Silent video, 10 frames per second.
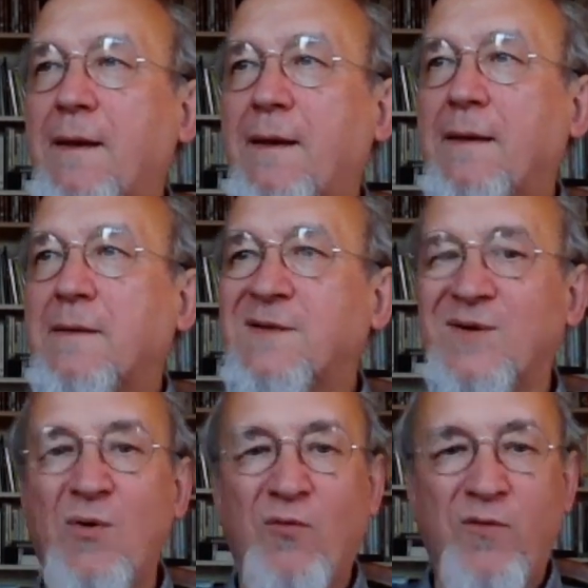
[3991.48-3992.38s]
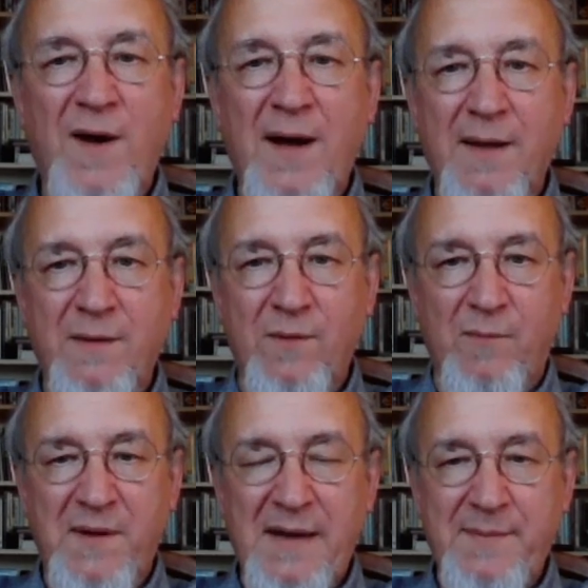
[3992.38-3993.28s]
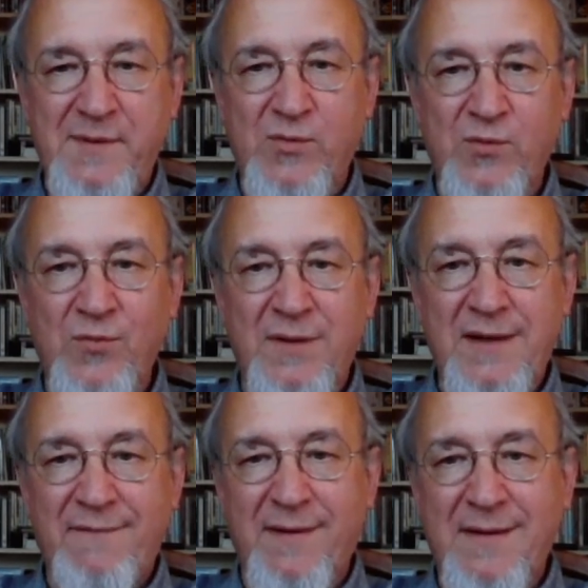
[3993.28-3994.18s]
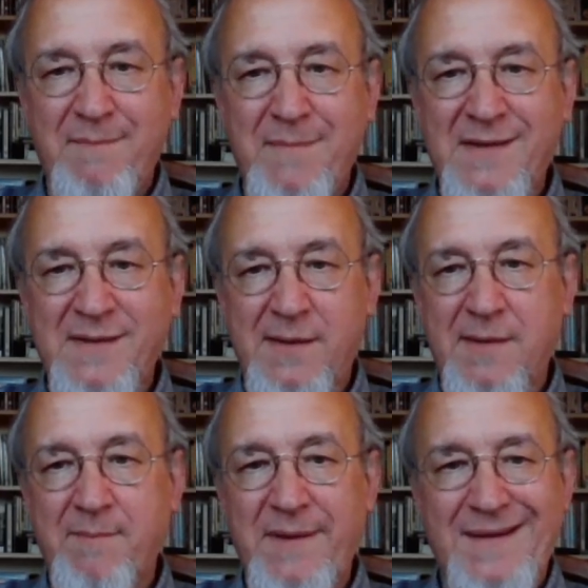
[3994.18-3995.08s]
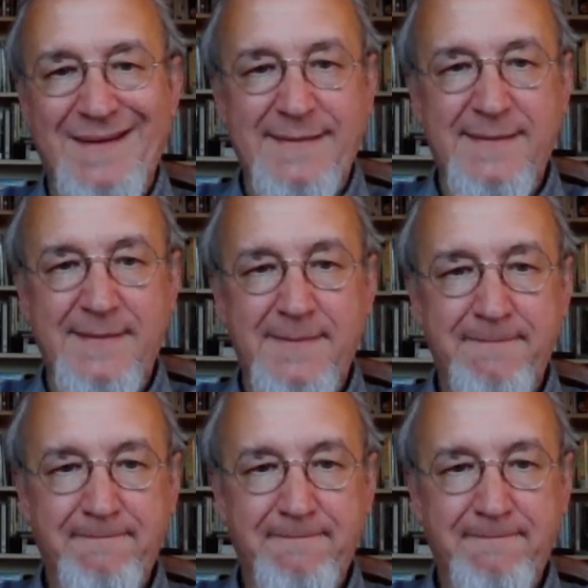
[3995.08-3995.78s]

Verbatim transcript: uh, so far you perhaps do not have a commercial competitors.